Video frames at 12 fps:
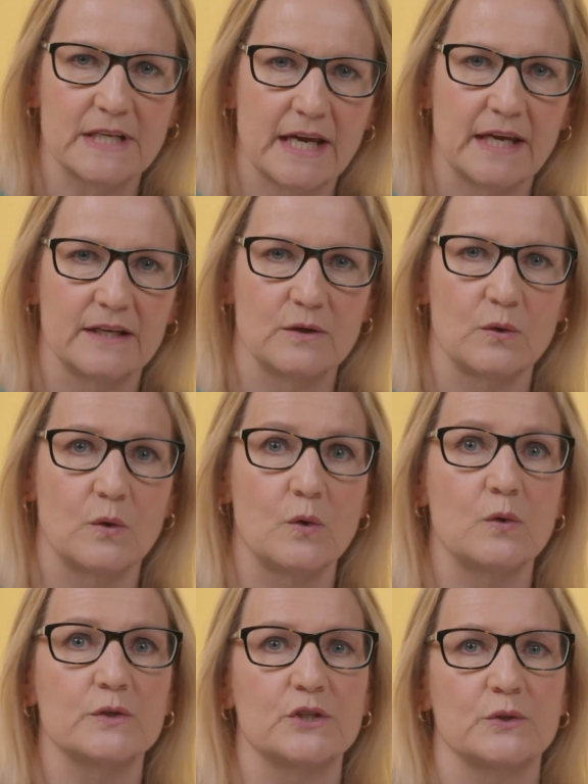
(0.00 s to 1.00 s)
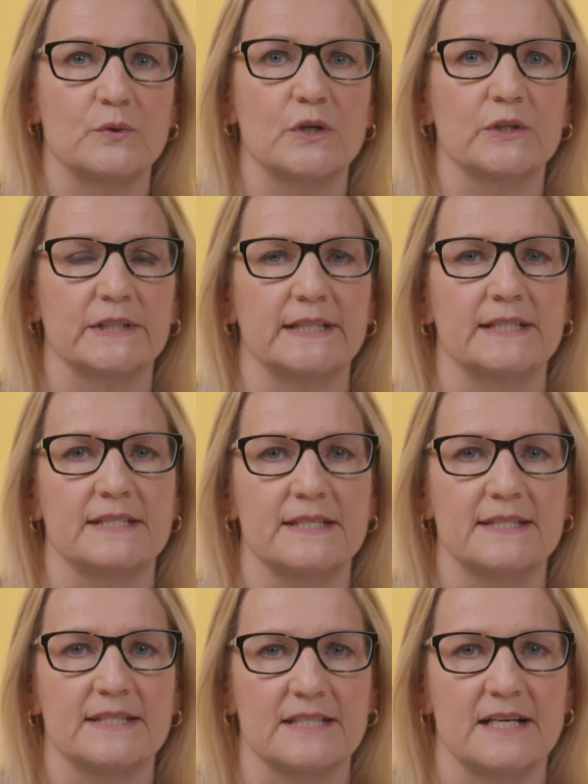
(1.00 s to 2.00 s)
late or too early to
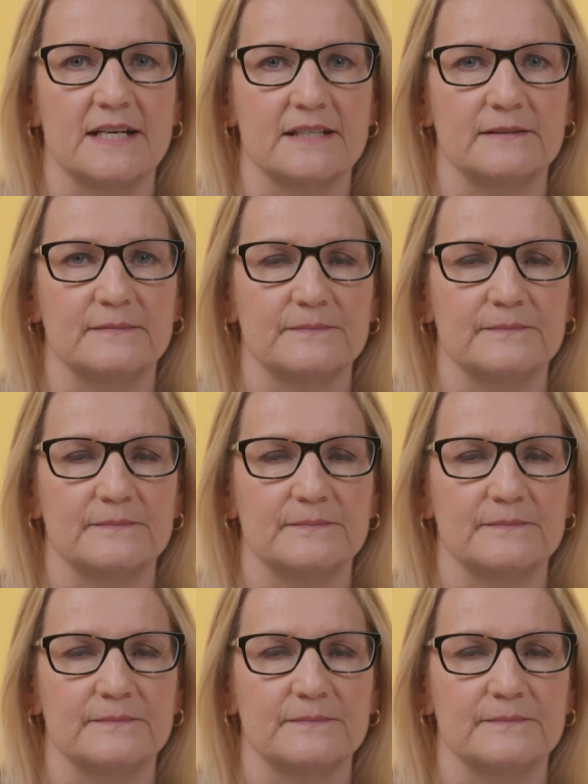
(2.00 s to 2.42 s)
start.